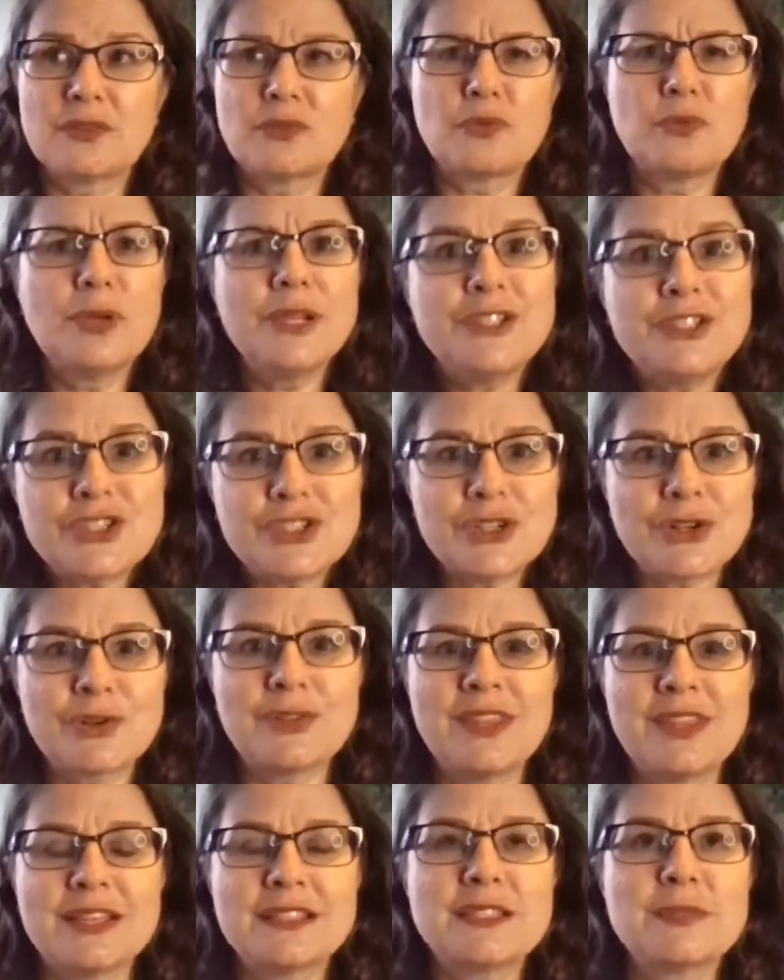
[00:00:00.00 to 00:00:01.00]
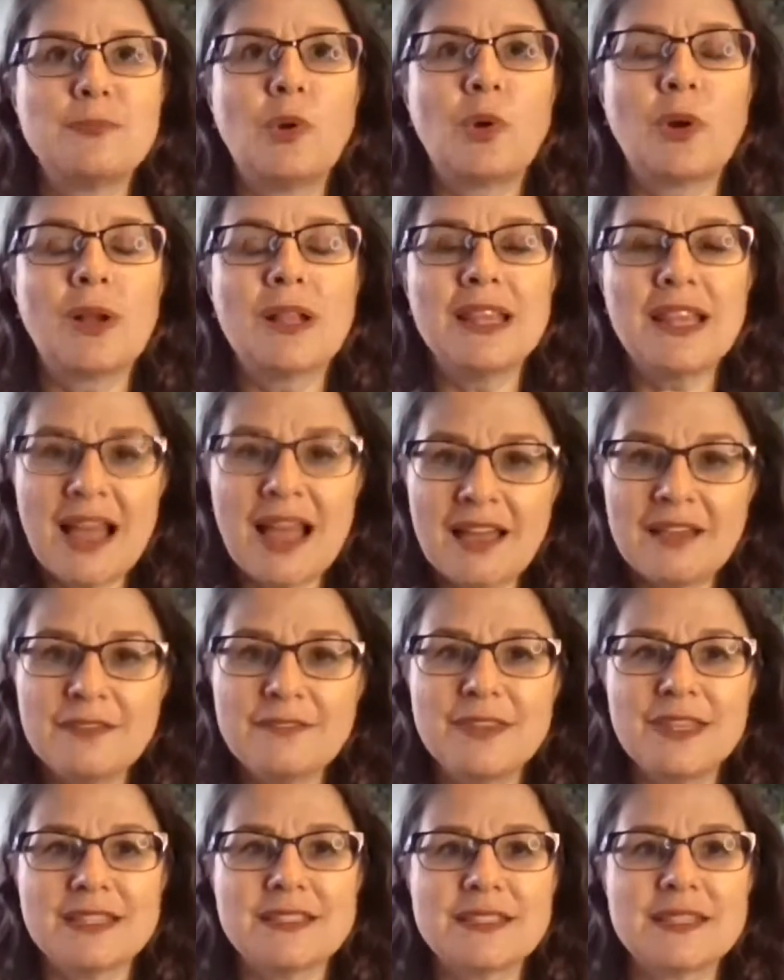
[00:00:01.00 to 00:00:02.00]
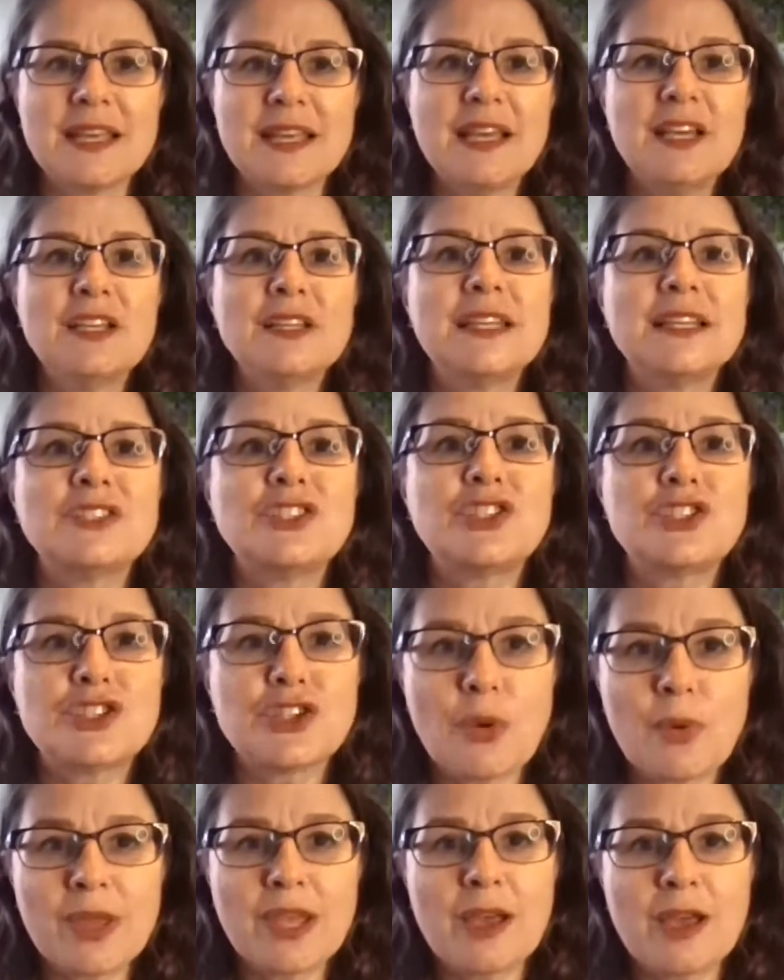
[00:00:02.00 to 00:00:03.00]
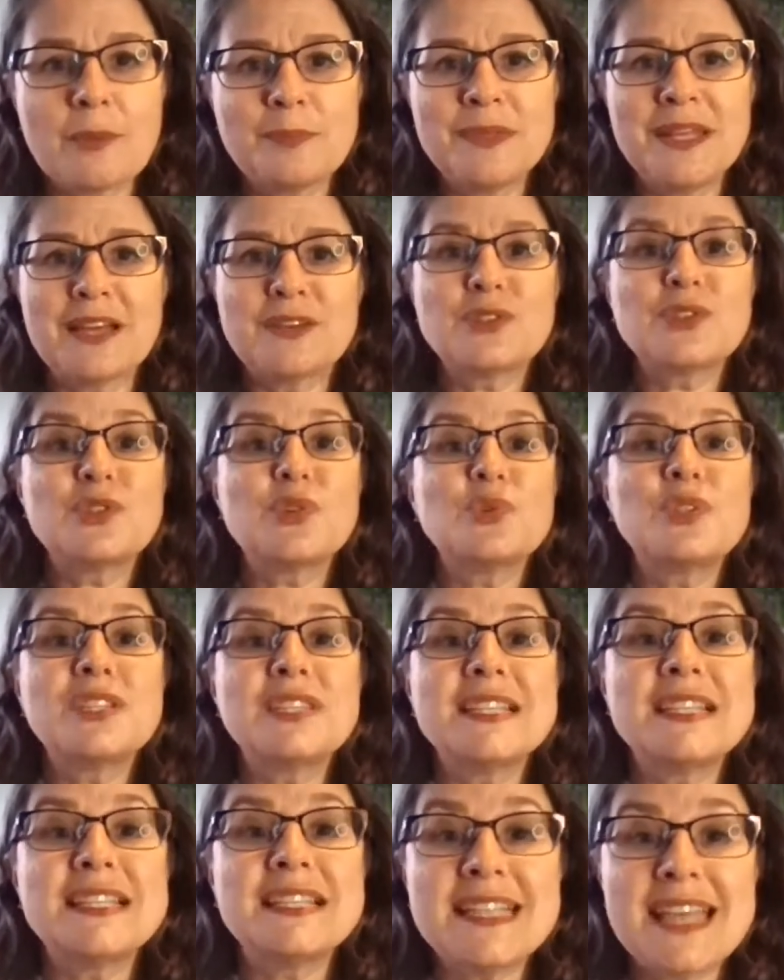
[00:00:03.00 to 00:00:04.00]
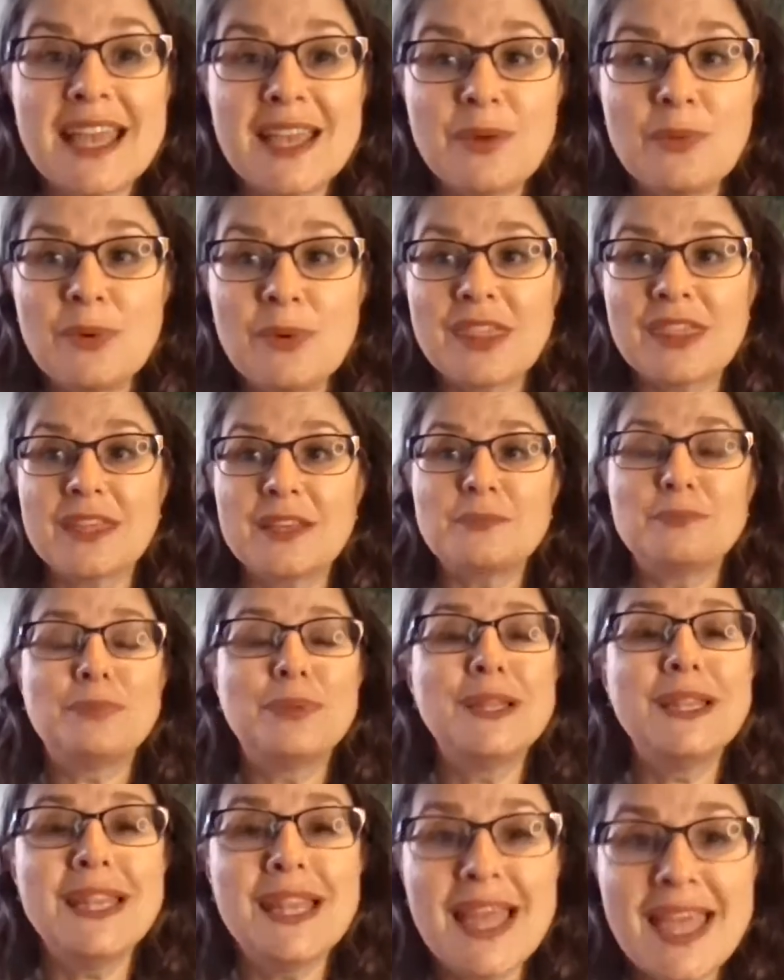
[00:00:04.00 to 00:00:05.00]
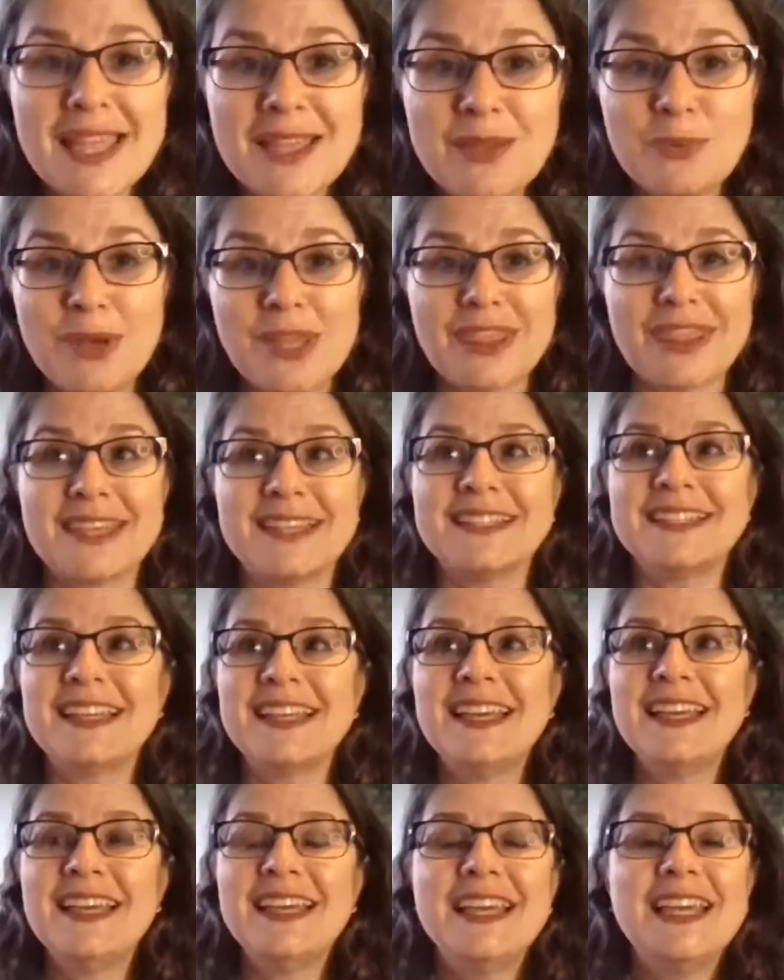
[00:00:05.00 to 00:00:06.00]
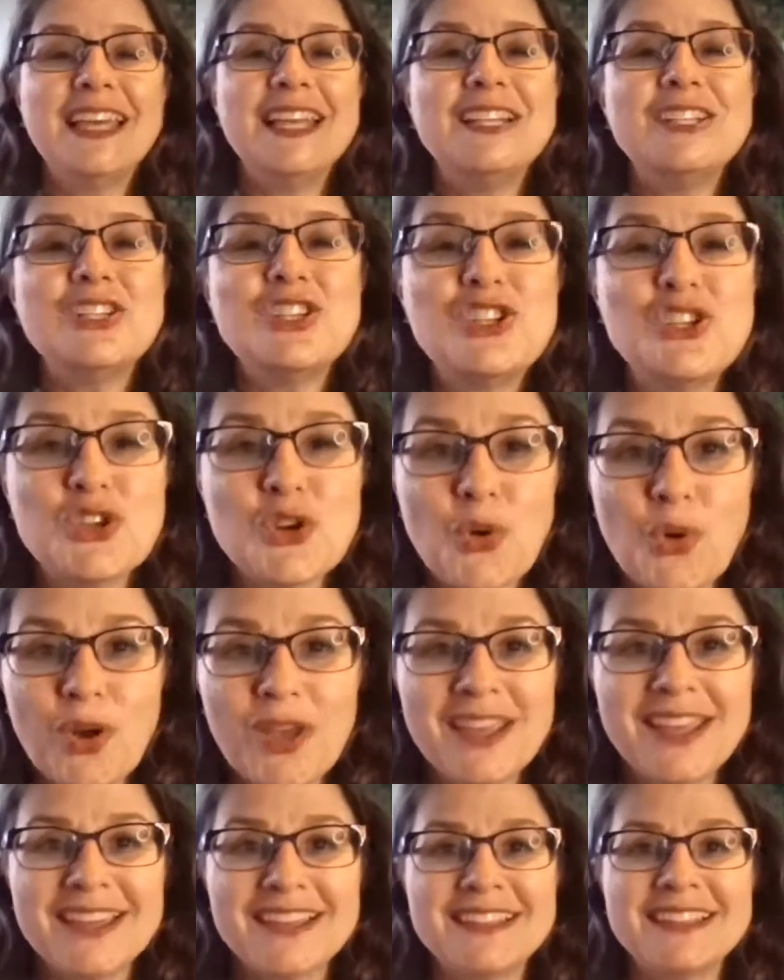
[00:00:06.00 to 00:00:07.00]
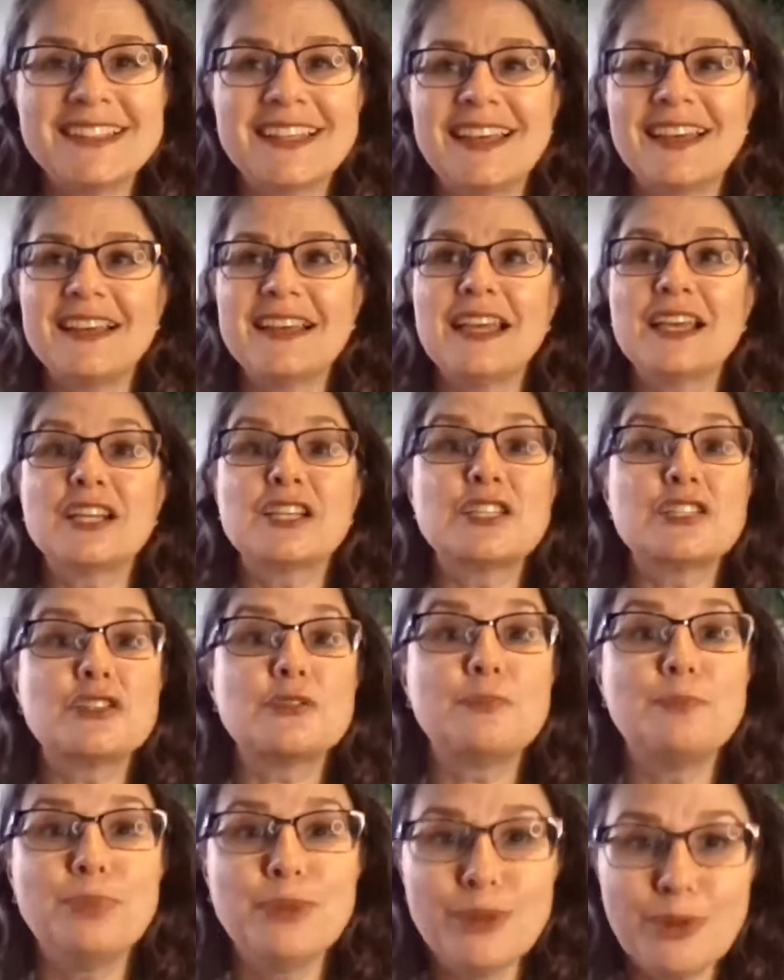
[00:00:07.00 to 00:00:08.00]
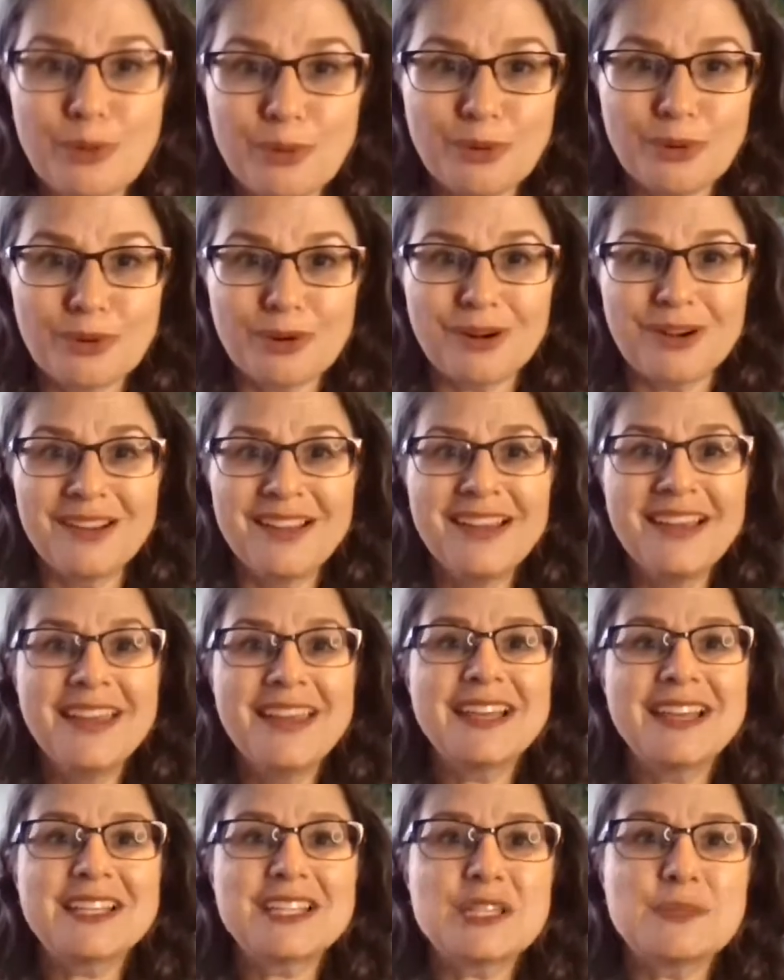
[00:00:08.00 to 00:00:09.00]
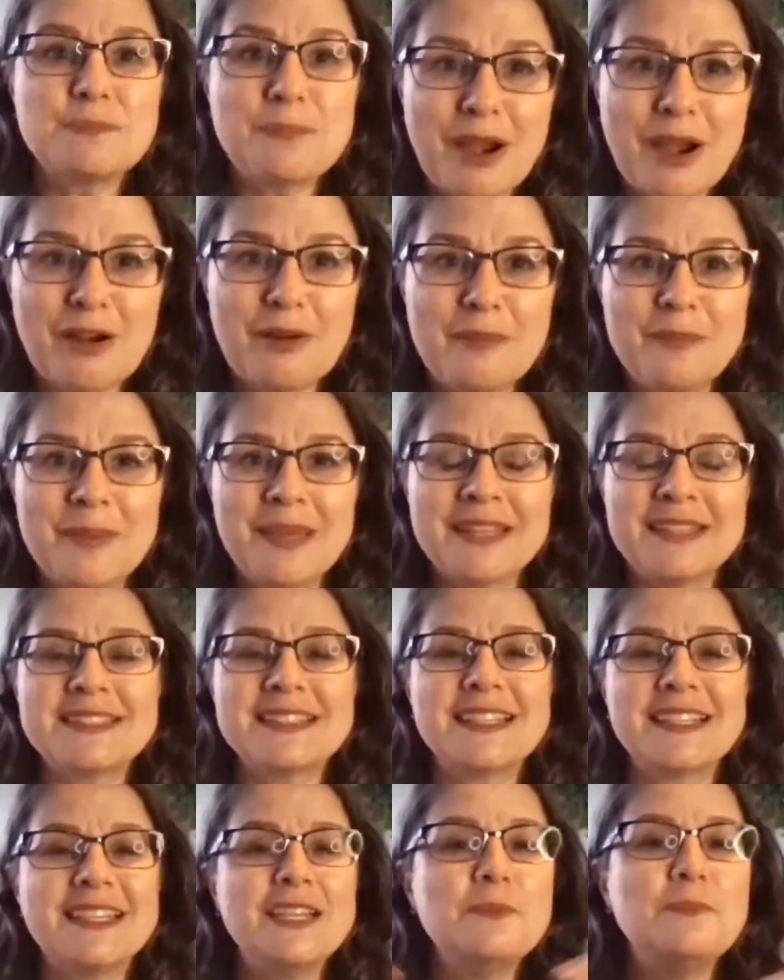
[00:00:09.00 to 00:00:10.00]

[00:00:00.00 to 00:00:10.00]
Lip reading: richer, that's more alive, that's showing up now. So stay with it, play with it, enjoy it, explore, experiment,